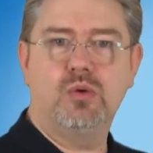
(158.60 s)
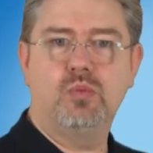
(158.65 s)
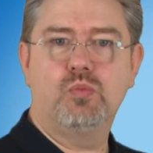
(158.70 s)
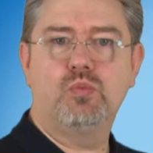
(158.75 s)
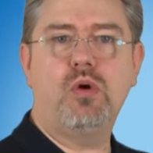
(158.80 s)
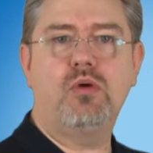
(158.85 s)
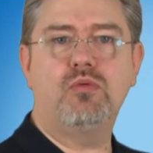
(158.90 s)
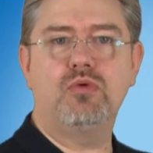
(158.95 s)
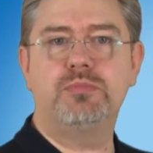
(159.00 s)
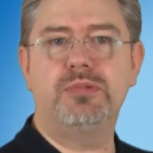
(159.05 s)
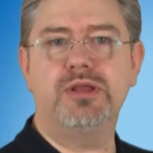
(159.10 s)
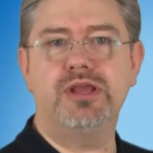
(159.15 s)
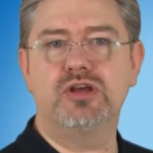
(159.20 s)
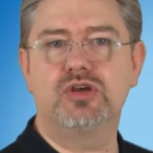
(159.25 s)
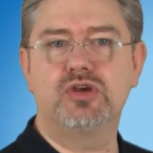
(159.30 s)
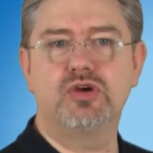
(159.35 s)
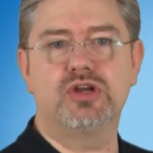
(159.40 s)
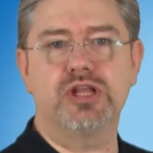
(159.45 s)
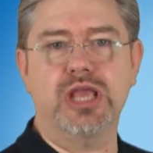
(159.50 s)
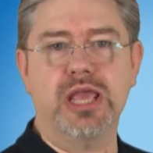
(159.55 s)
What would be a
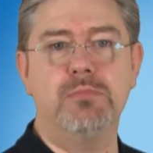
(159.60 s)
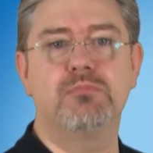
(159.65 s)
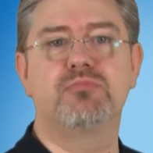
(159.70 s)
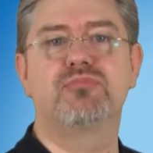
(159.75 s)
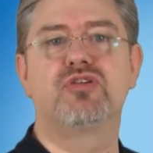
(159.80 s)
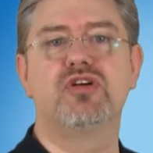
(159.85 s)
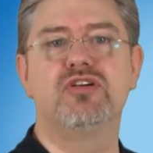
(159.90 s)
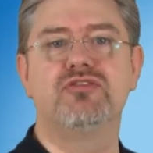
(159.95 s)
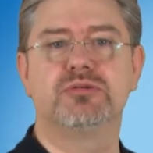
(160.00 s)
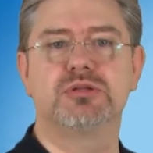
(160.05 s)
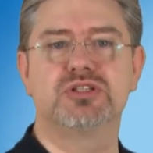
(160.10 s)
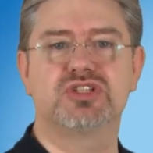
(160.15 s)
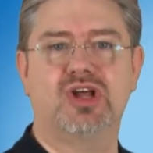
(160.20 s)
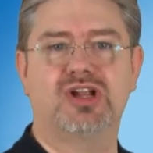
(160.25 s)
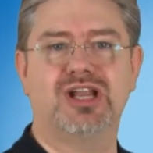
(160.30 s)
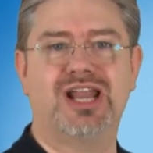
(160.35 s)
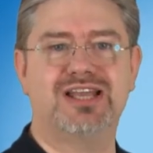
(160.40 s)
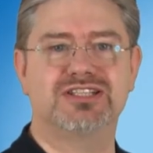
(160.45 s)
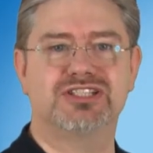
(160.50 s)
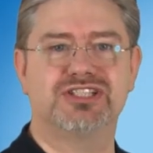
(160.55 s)
good improvement on
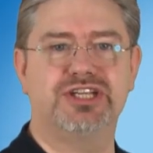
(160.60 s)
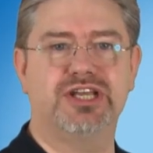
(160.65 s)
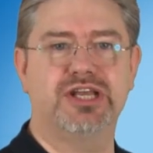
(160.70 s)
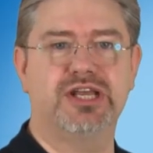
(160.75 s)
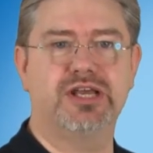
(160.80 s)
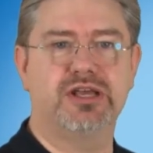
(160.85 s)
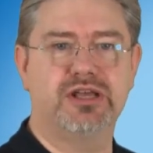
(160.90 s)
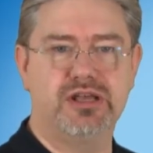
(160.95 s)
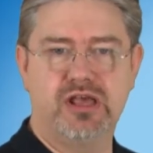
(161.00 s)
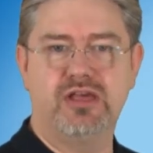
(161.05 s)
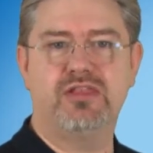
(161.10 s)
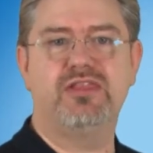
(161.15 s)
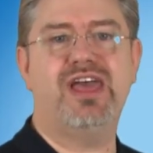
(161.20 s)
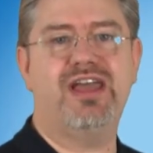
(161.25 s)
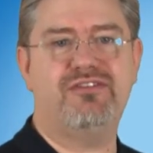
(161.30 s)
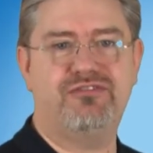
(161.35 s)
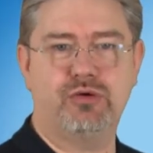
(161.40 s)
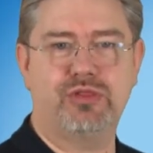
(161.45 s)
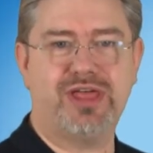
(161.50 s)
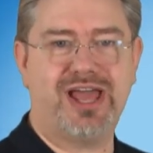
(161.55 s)
last year?
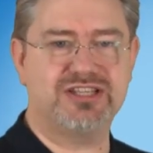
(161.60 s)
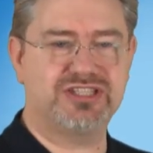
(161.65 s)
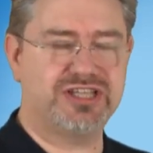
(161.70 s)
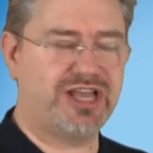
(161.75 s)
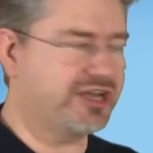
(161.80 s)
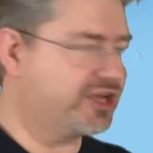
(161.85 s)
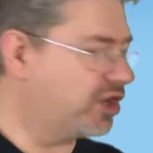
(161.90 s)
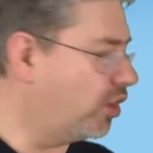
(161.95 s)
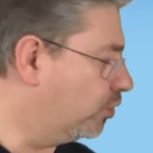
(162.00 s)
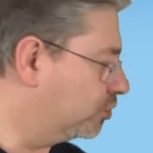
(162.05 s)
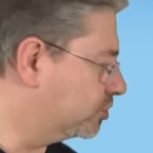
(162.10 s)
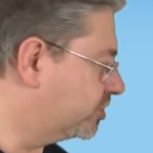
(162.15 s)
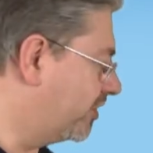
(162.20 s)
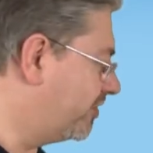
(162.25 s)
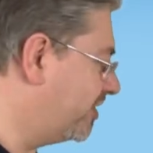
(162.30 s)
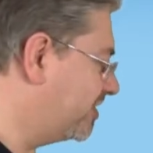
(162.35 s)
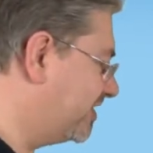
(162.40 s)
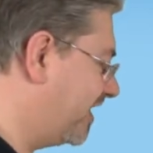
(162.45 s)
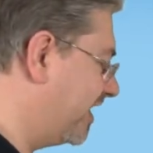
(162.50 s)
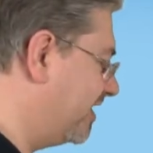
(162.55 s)
Therefore, that's our goal. So
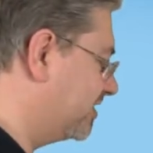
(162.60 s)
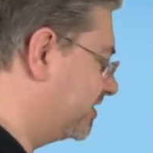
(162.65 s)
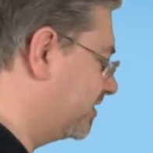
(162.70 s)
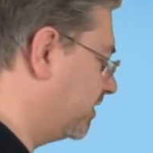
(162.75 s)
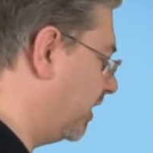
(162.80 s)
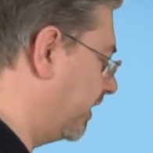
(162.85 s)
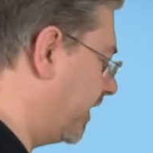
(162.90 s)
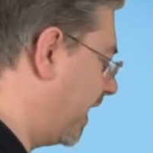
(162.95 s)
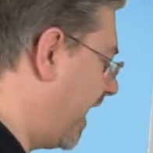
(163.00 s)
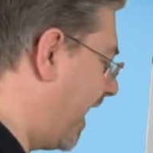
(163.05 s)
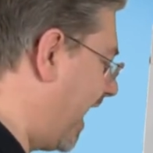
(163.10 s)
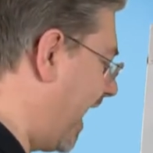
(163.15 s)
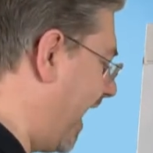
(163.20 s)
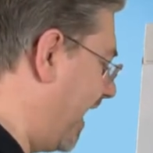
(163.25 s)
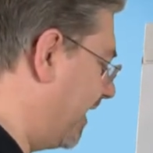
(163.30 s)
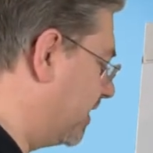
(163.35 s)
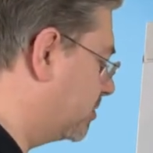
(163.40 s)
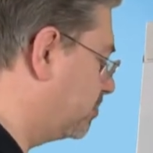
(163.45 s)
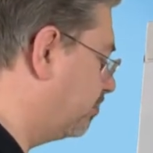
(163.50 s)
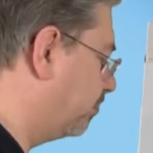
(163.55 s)
they say it's like
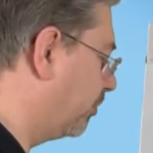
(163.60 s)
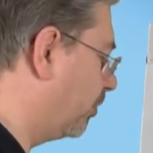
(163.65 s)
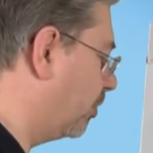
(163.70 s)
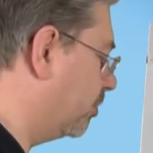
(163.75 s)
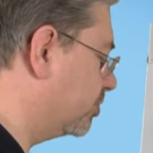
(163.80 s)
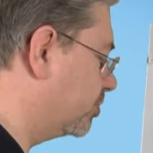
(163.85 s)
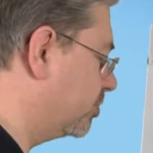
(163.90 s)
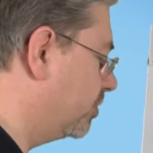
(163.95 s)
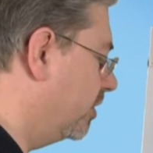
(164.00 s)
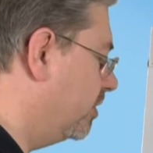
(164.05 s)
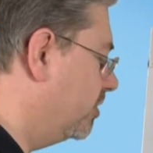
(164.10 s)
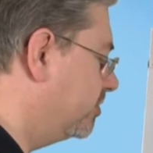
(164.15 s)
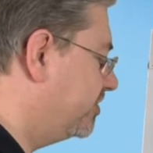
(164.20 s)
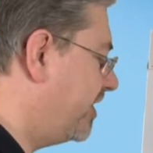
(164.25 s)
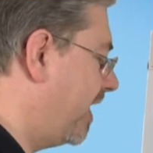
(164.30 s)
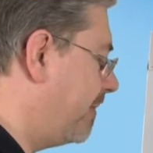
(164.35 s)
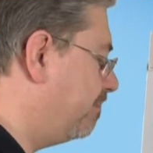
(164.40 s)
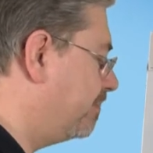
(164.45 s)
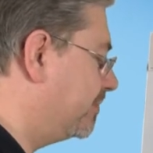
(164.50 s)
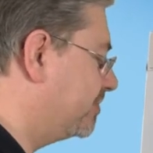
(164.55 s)
X plus
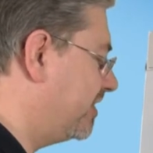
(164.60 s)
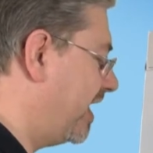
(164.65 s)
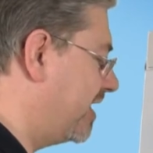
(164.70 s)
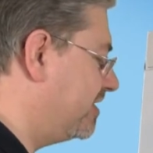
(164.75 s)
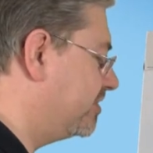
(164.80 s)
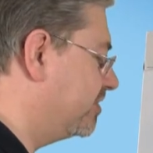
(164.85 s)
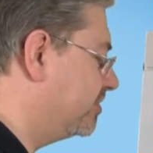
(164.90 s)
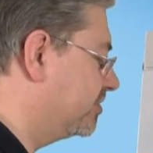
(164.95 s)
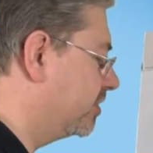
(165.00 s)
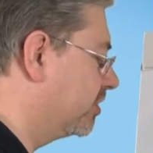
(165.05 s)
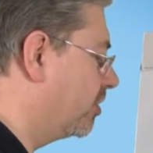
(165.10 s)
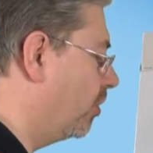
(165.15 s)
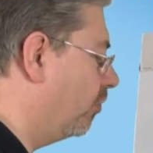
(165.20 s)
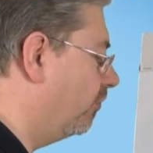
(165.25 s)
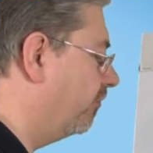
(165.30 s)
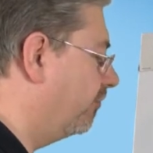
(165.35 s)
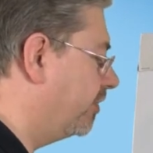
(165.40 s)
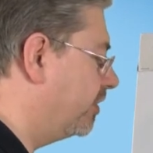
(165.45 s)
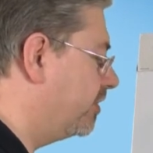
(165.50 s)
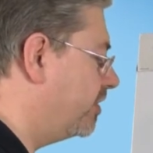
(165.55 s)
10% is the goal
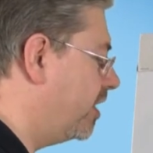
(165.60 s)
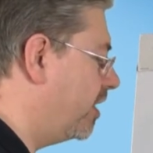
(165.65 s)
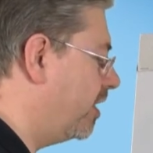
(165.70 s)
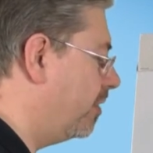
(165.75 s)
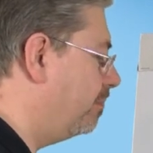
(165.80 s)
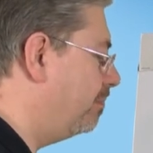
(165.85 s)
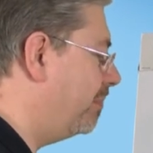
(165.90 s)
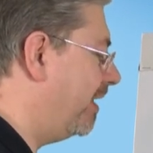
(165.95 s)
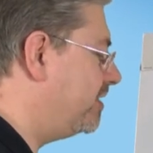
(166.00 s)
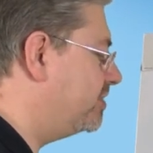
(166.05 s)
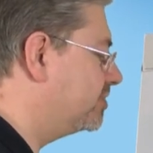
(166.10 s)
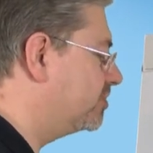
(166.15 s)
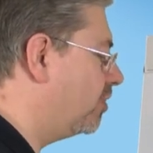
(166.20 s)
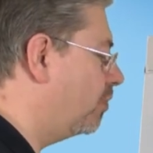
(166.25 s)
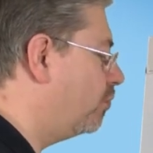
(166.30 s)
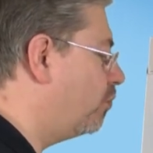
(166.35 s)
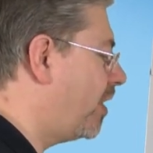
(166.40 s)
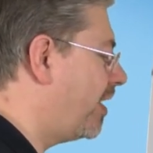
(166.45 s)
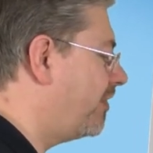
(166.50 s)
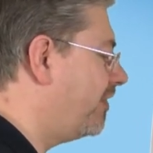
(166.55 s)
for the year based
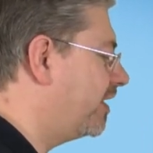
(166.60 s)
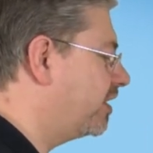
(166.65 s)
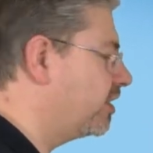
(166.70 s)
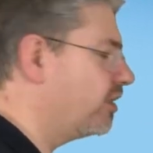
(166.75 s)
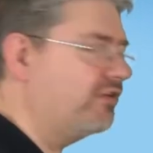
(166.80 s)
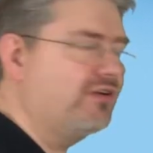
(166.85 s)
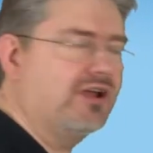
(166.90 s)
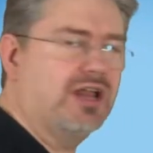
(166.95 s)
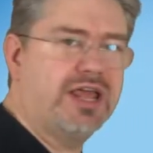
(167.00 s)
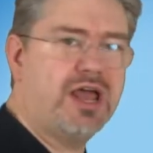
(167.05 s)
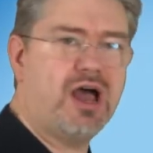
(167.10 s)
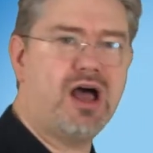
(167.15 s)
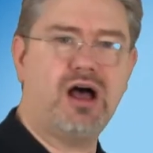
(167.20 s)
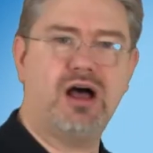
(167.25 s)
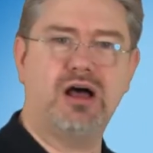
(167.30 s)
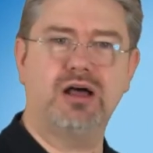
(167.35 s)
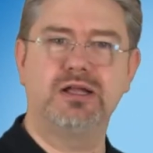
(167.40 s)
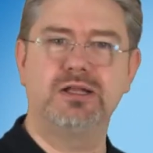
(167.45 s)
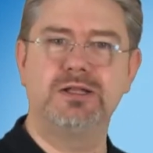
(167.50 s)
on where they currently are.